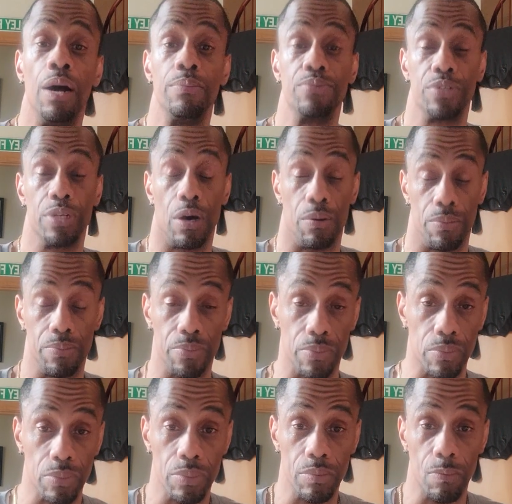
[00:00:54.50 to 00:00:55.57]
So,
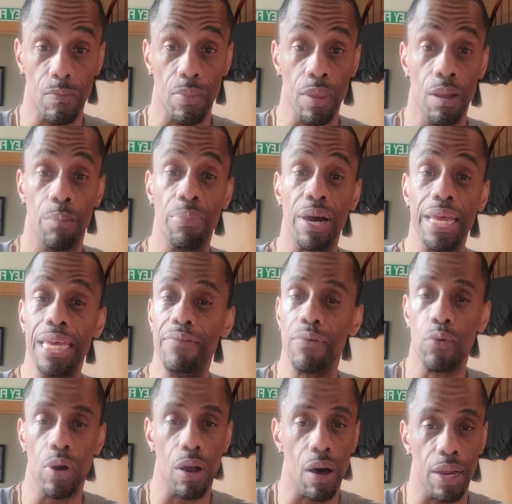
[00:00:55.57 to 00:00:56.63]
but even
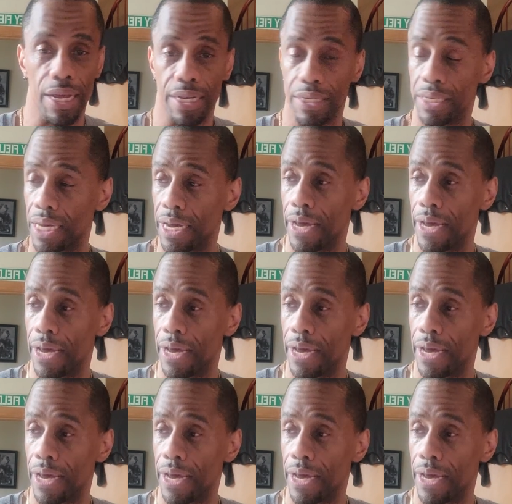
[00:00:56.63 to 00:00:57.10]
with all this,